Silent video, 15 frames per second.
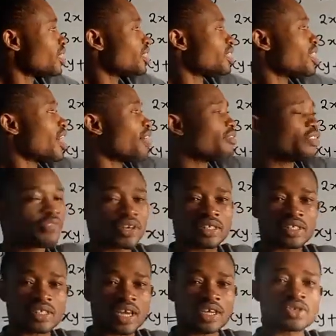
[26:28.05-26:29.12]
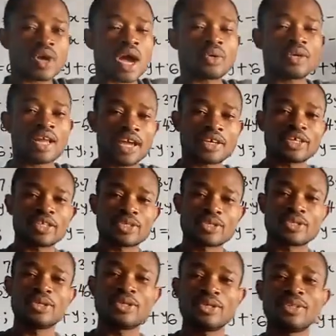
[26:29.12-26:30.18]
They have different signs. So I would like us
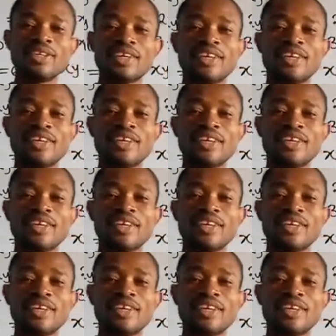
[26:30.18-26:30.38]
to